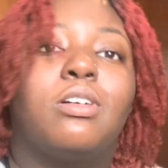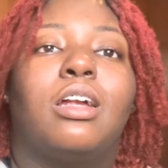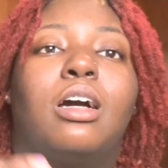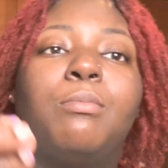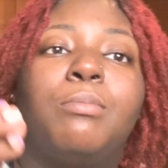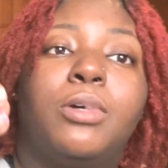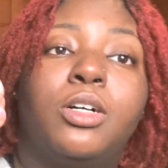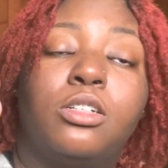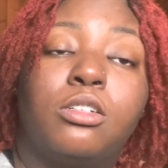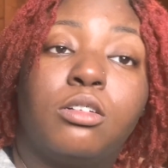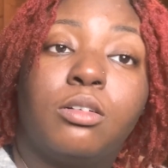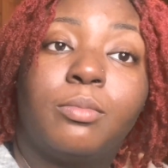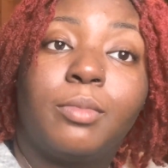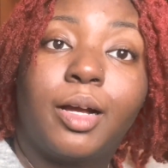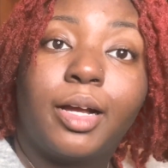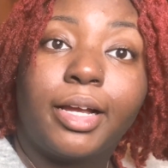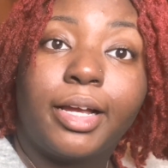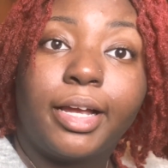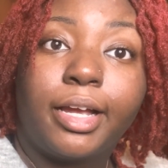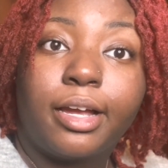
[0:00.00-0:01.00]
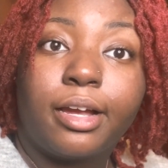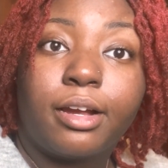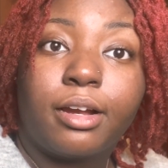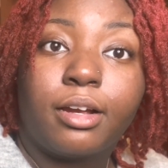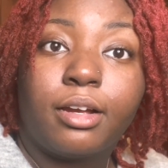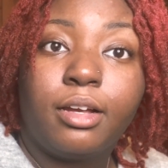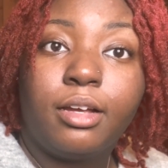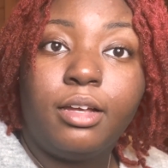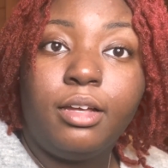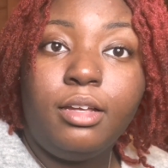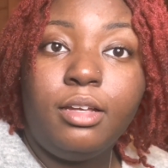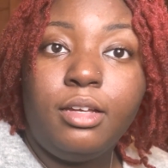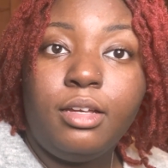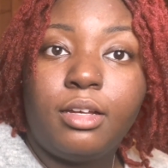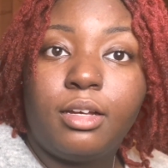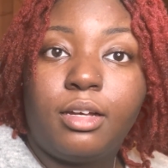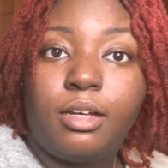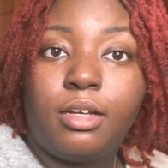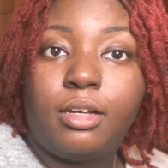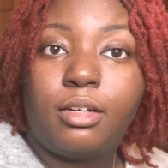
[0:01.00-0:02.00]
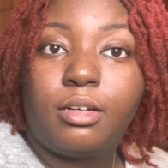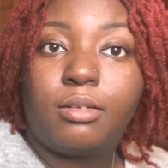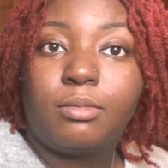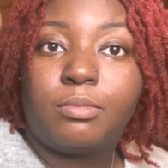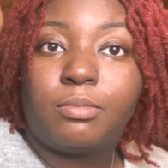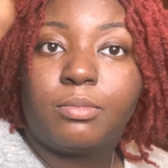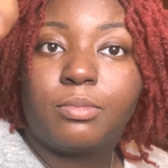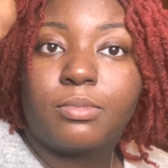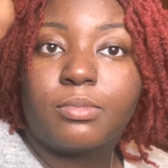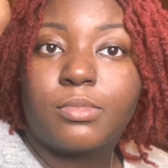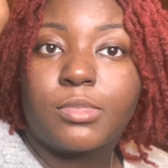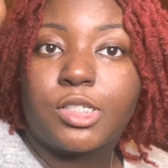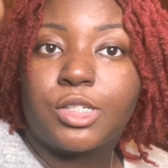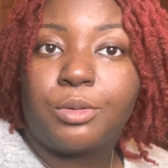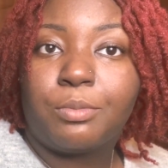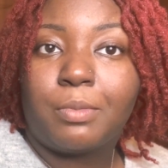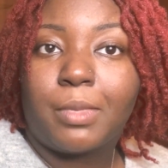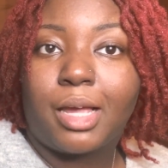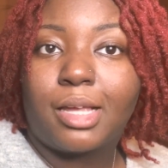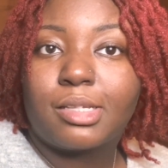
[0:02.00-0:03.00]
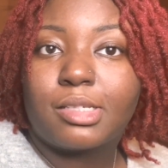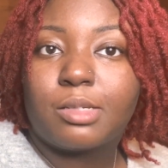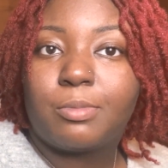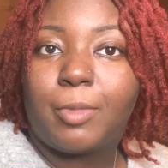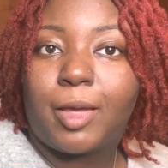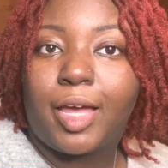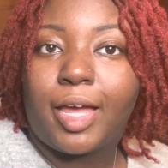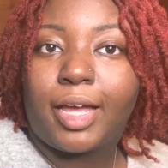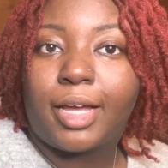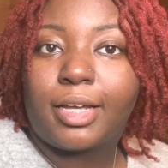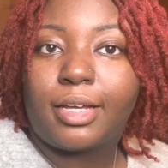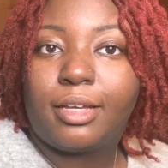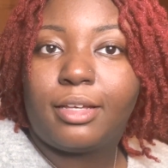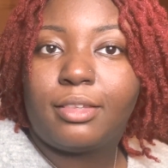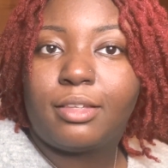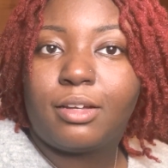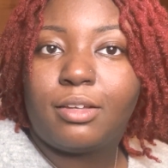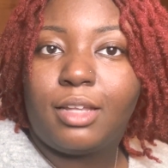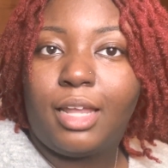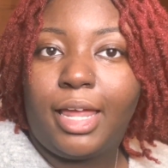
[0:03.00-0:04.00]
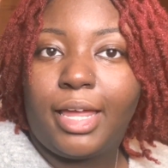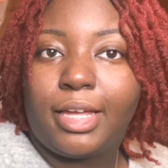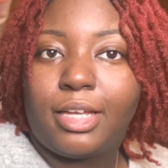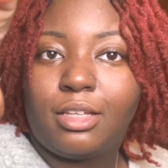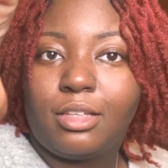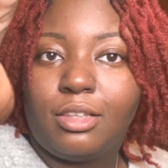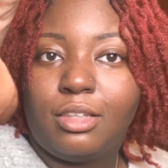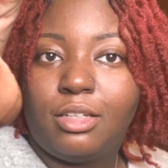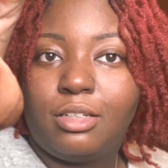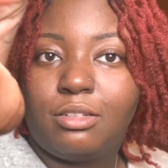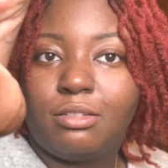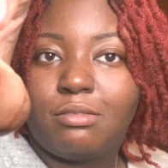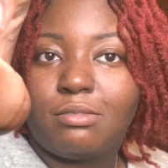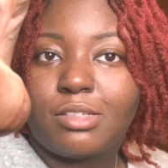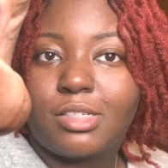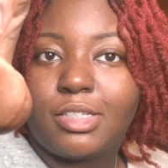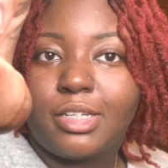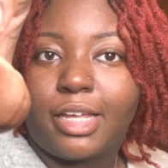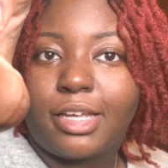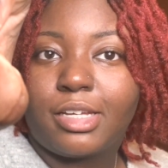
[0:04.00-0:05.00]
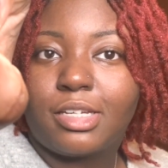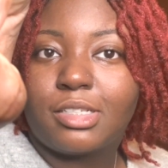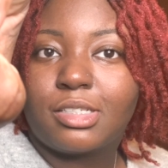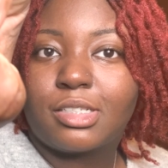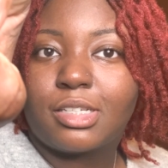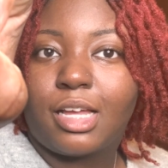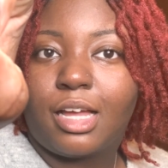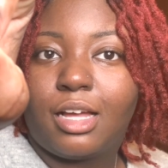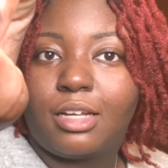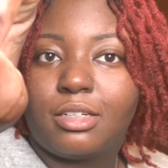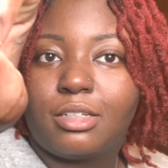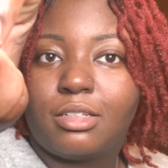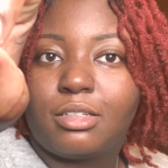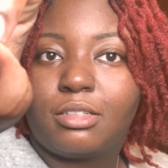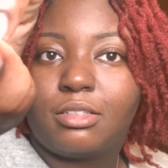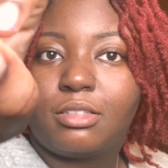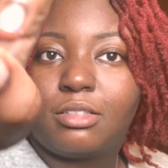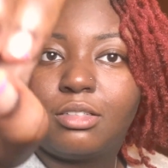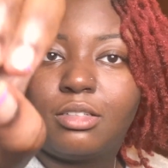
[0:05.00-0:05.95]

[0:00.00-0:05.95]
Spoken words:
I put on my hair some months back, and they're like little snakes kinda,